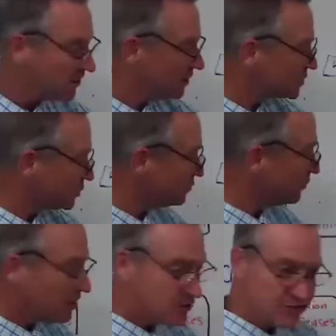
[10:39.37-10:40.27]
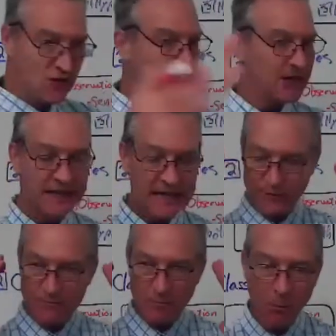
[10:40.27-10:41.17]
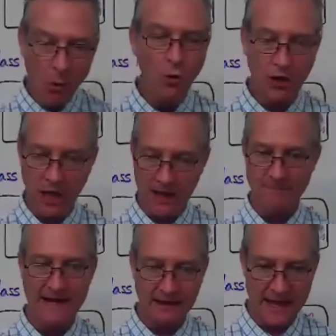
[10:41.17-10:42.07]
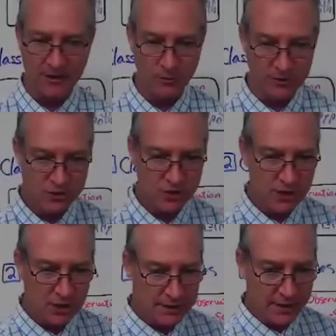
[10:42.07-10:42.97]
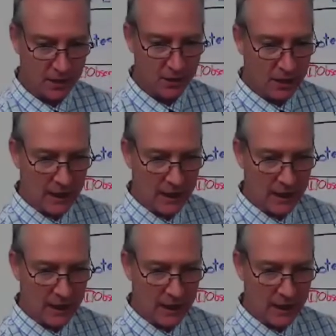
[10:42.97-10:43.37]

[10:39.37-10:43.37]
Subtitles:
to something even more like my language, you know?